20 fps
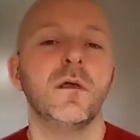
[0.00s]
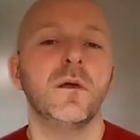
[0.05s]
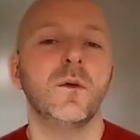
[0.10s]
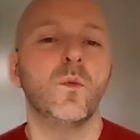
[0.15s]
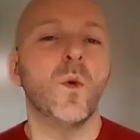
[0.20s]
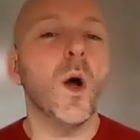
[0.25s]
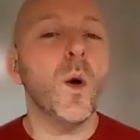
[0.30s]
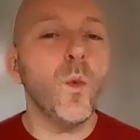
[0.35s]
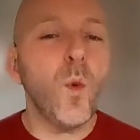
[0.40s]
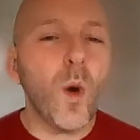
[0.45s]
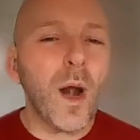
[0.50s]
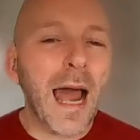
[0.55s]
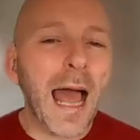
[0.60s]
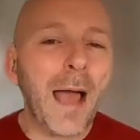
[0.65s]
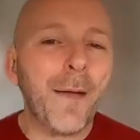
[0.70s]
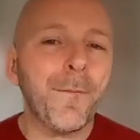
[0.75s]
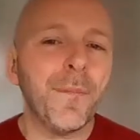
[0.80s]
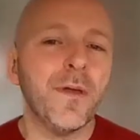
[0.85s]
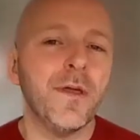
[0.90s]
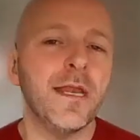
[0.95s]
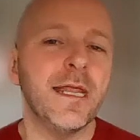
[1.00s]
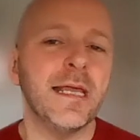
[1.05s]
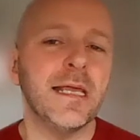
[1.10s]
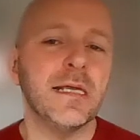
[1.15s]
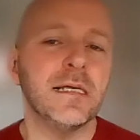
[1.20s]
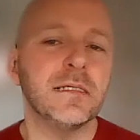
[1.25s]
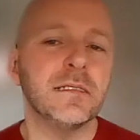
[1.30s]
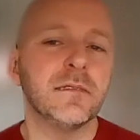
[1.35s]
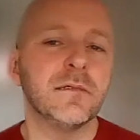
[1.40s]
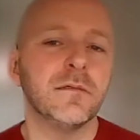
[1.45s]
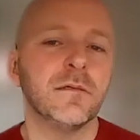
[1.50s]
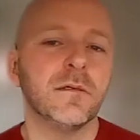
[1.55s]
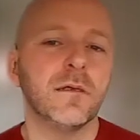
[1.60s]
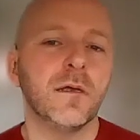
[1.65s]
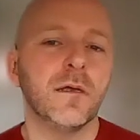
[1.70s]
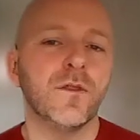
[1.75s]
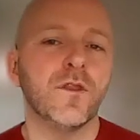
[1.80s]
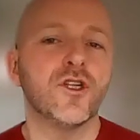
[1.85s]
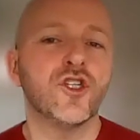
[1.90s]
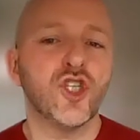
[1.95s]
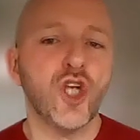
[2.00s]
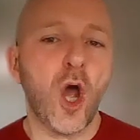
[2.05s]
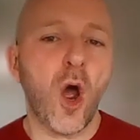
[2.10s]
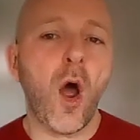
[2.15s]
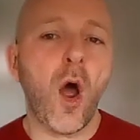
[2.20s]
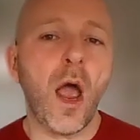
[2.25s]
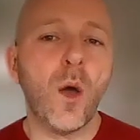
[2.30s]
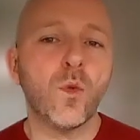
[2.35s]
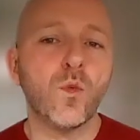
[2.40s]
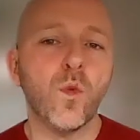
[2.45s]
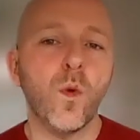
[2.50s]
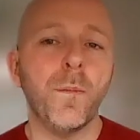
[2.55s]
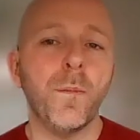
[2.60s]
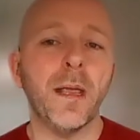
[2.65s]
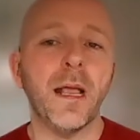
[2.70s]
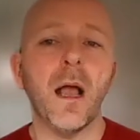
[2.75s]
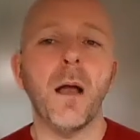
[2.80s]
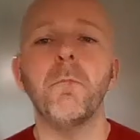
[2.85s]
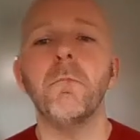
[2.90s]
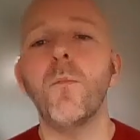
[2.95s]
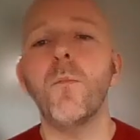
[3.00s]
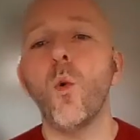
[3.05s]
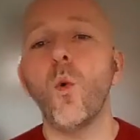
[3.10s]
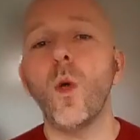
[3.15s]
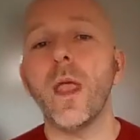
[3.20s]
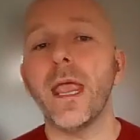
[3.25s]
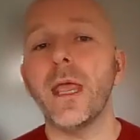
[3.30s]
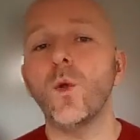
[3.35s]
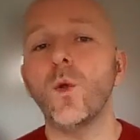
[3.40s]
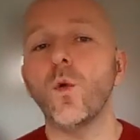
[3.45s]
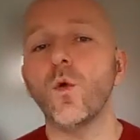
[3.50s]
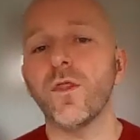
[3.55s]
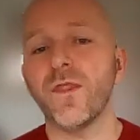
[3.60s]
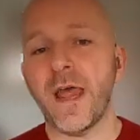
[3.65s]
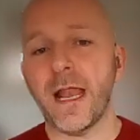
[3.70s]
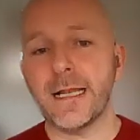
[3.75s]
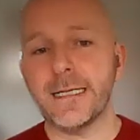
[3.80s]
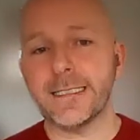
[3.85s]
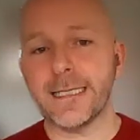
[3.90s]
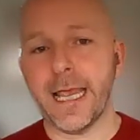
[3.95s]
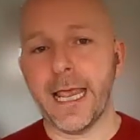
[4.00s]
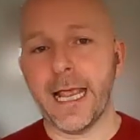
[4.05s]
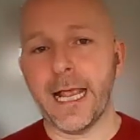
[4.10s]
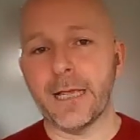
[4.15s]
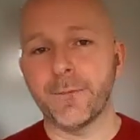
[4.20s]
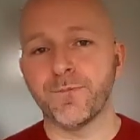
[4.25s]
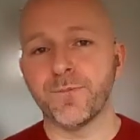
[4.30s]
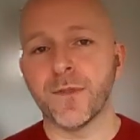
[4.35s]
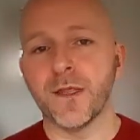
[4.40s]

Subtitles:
what will happen is the child will become more inauthentic